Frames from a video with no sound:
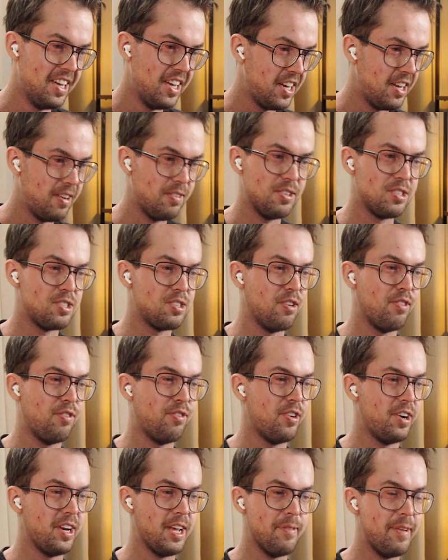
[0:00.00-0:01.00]
That was so
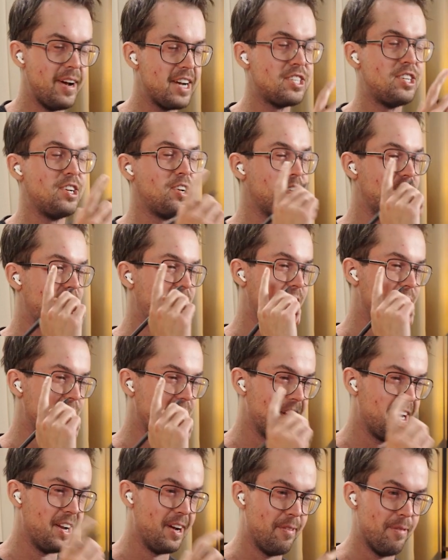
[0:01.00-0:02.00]
funny. I'm actually gonna look
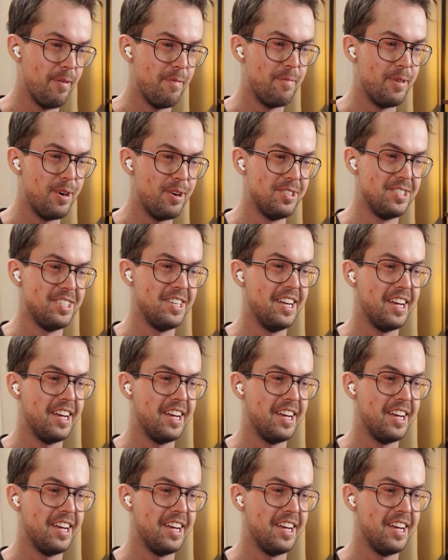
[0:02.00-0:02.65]
it up and post it